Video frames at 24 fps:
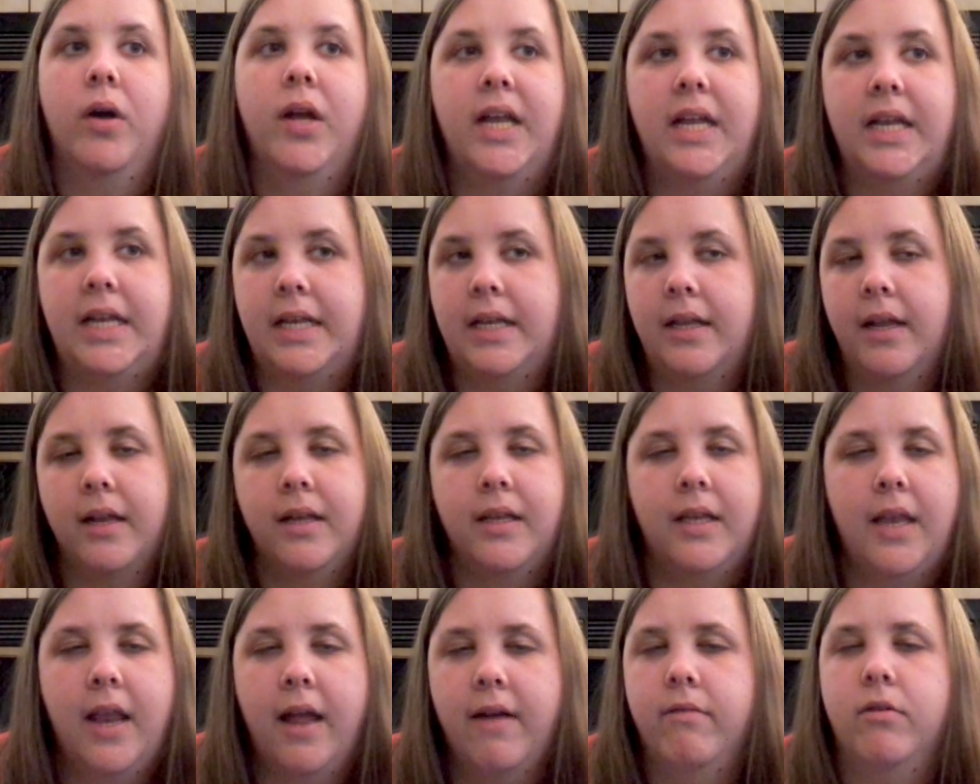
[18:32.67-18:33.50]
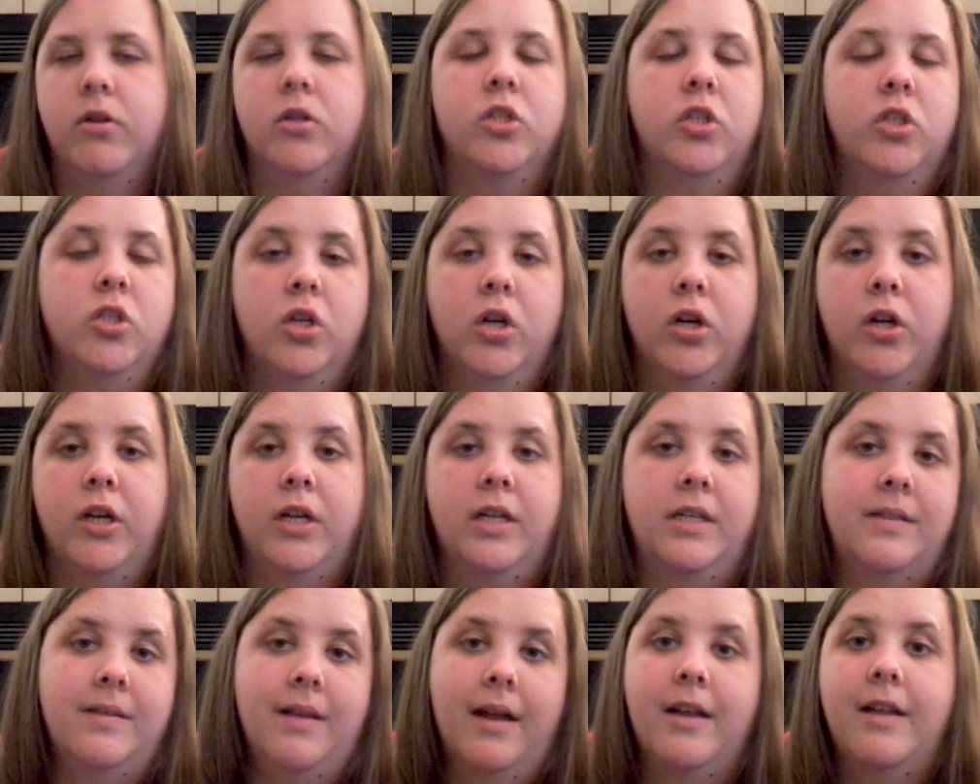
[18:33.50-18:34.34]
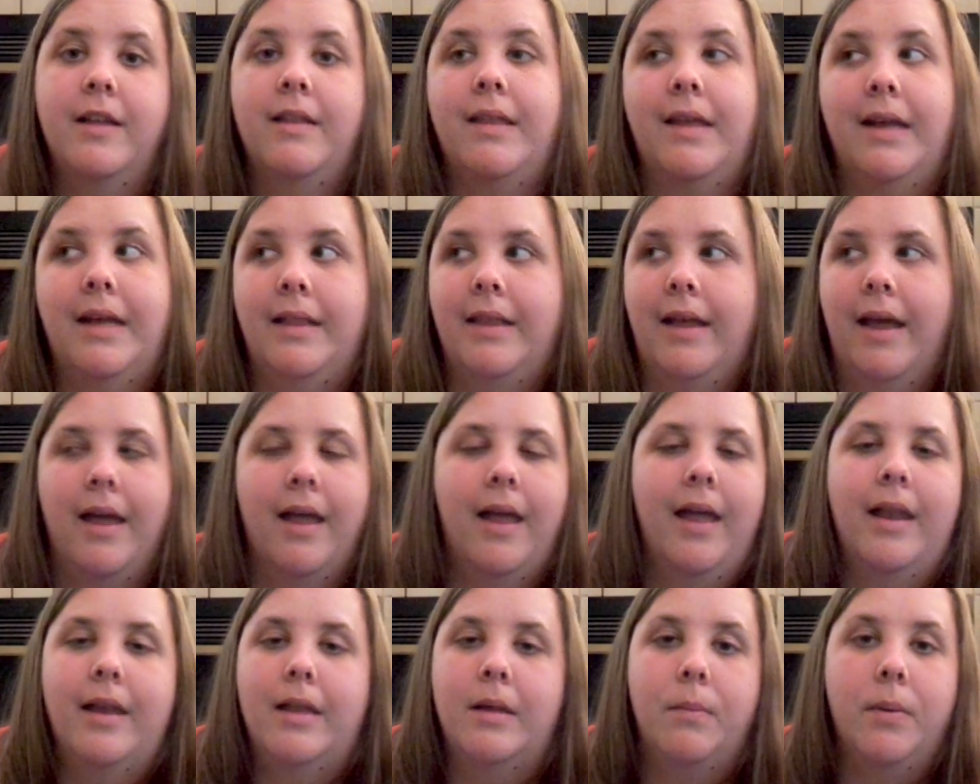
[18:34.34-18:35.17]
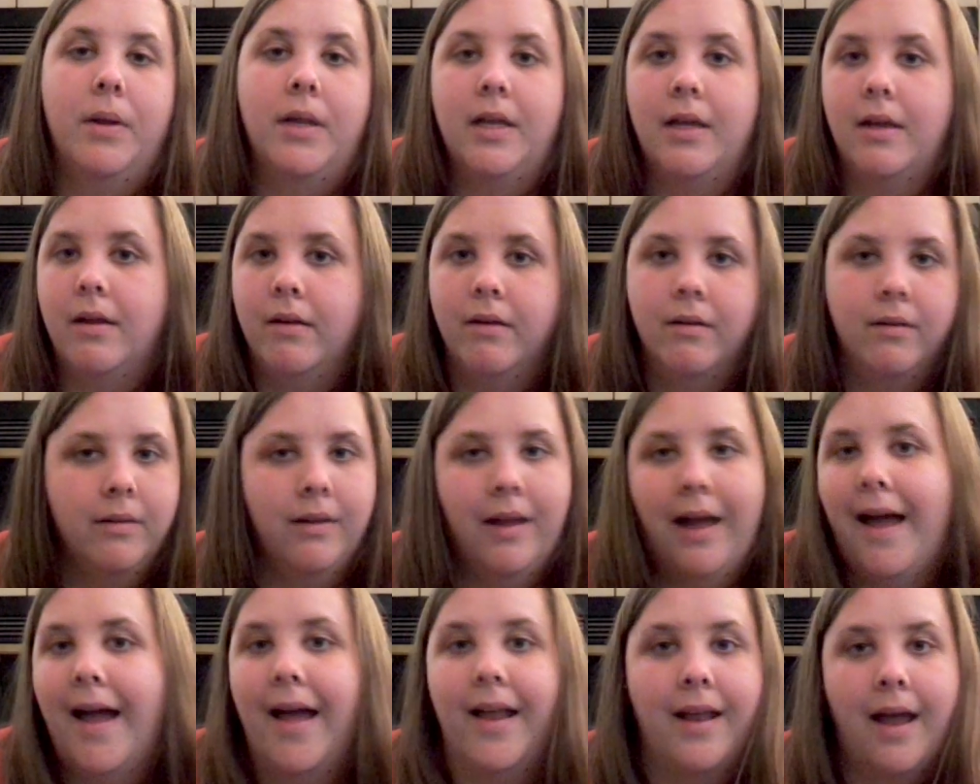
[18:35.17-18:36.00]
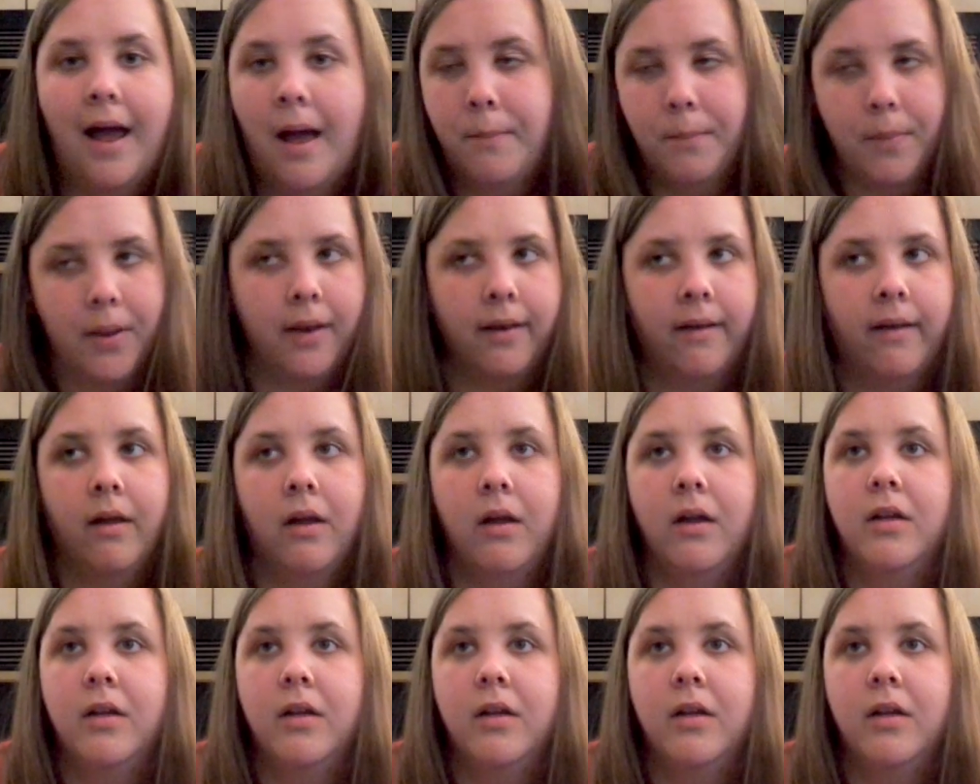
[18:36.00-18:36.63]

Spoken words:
It never deterred us. Anything that anybody had happen.